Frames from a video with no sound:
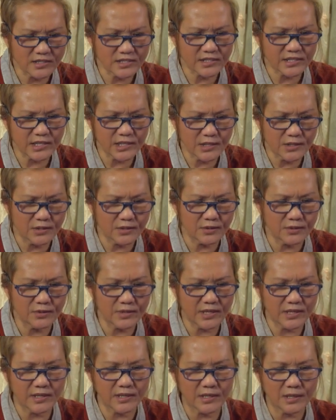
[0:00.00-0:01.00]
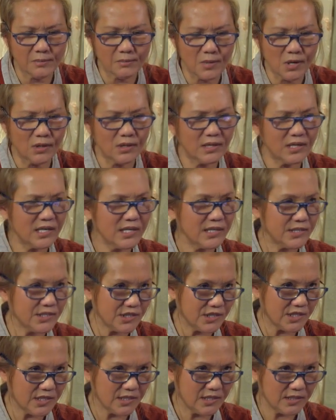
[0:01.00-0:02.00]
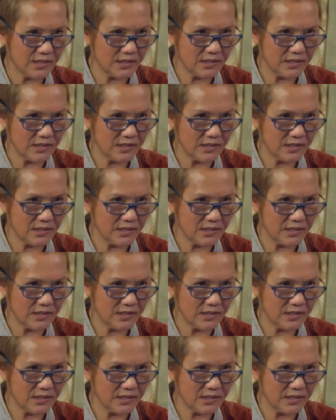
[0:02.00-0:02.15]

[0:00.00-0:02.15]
still in the bondage